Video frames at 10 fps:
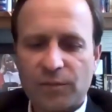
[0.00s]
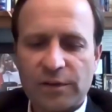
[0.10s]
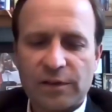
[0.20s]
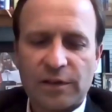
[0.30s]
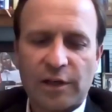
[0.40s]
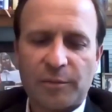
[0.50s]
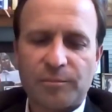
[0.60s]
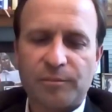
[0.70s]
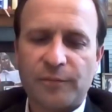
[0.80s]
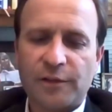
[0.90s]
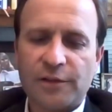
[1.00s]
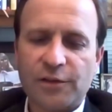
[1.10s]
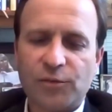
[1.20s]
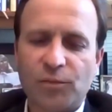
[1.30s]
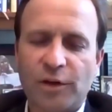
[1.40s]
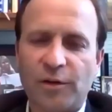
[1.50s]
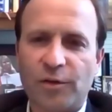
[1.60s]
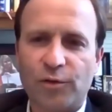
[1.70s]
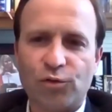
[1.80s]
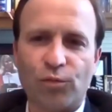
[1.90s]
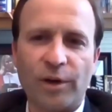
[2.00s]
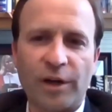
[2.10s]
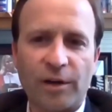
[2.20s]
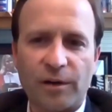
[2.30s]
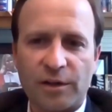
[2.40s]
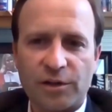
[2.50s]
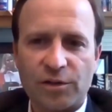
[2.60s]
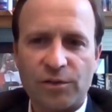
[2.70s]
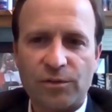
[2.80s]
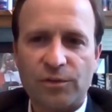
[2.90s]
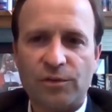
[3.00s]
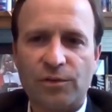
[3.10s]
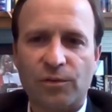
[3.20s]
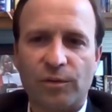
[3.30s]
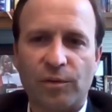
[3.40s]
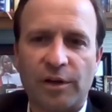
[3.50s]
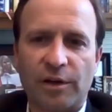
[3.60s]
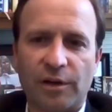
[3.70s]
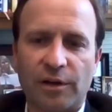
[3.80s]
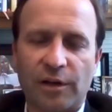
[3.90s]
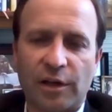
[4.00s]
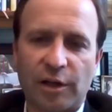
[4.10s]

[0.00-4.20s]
is one of those rare issues where